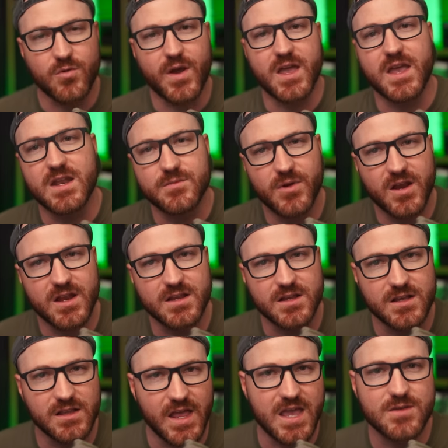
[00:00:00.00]
the way, anybrain
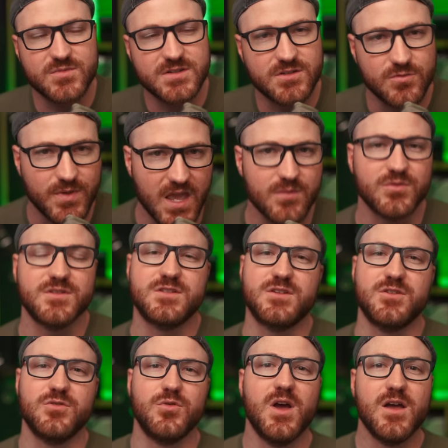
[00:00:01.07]
claims to be able
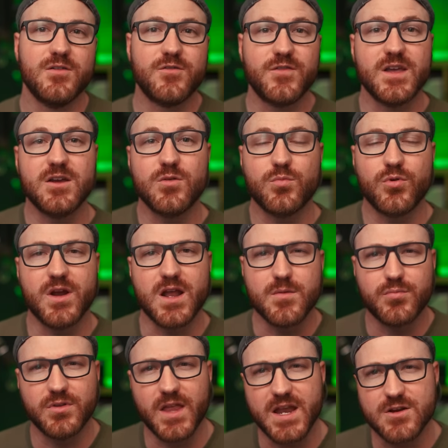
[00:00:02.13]
to fingerprint a
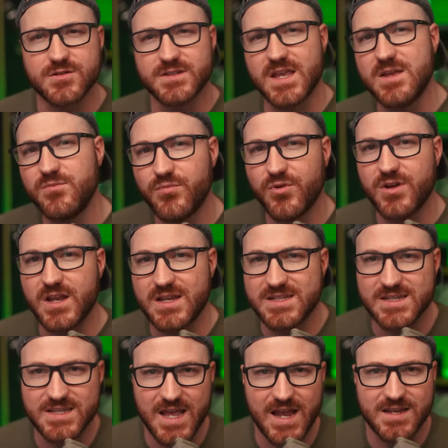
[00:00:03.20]
player's input and
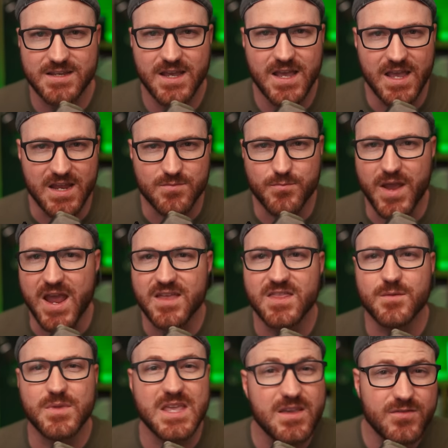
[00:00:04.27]
detect and ban
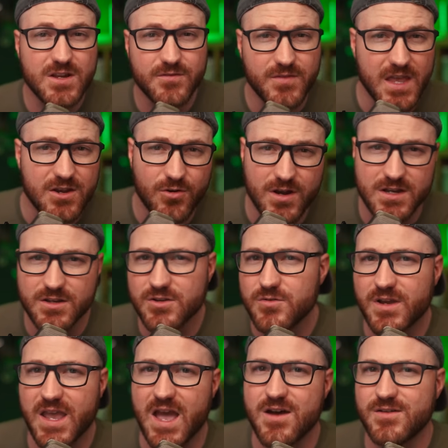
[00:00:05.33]
them even if they create a new
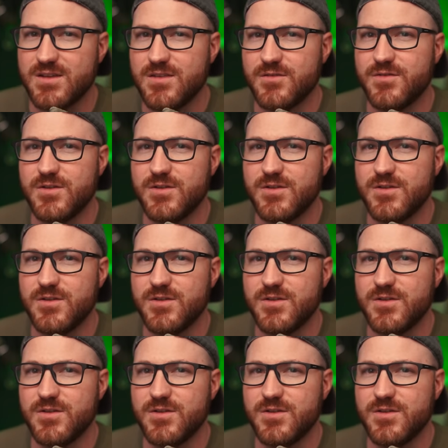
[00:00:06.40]
account in the